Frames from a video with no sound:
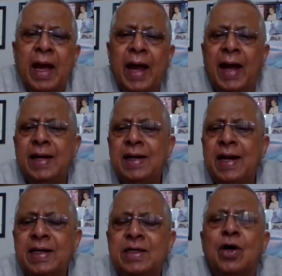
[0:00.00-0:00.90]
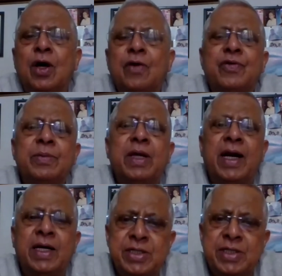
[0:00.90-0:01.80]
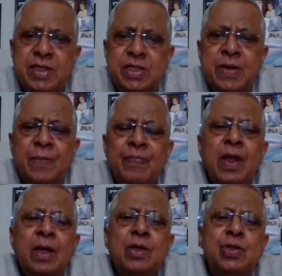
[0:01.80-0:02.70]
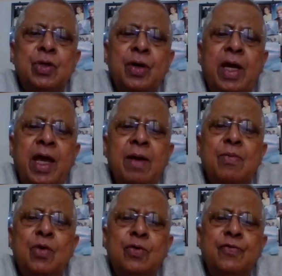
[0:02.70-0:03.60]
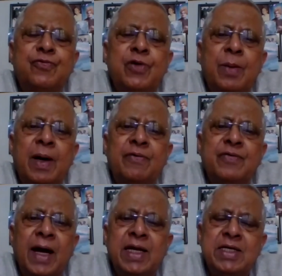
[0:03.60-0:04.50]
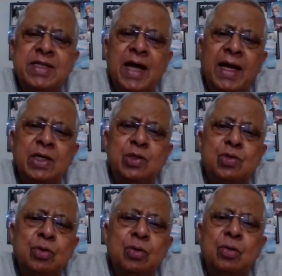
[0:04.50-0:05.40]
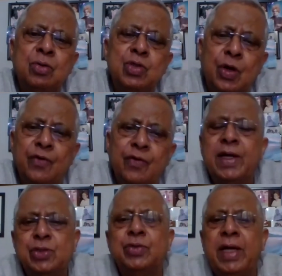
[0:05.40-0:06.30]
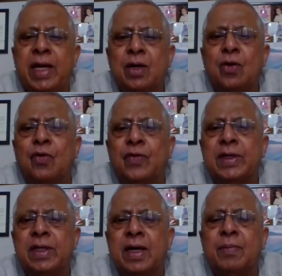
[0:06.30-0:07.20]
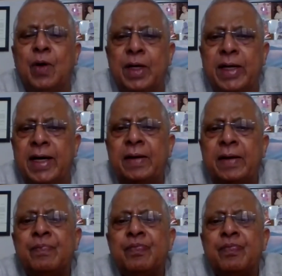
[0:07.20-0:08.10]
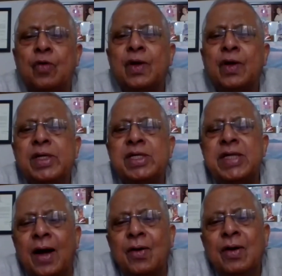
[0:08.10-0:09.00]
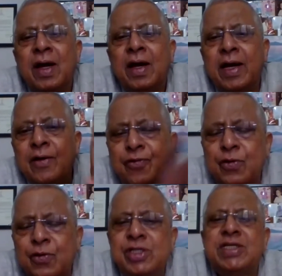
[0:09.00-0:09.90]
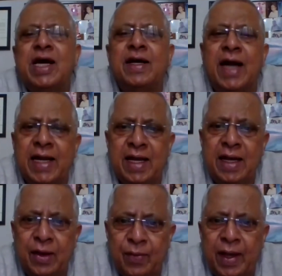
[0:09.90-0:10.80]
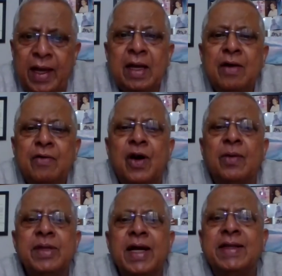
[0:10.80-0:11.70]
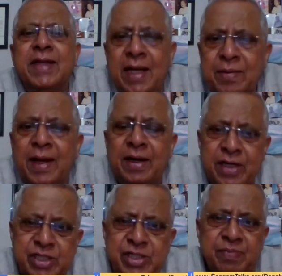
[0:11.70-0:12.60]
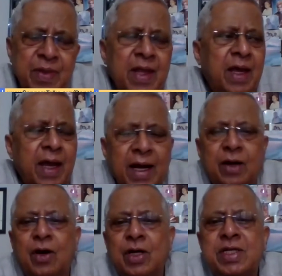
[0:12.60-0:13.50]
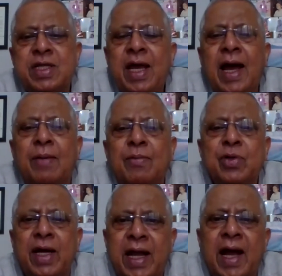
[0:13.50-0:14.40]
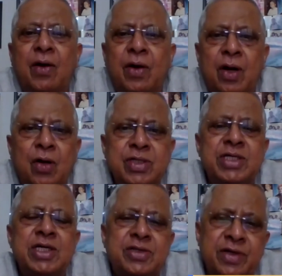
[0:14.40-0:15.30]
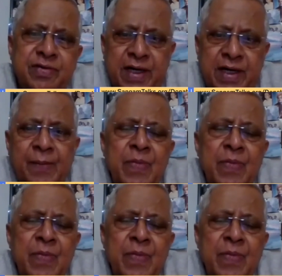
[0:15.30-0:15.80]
and later on from the Russians. So he moved from Afghanistan to Soviet Union over the border, over which now refugees are running away from the Taliban regime, across the Amudarya or Oxus River.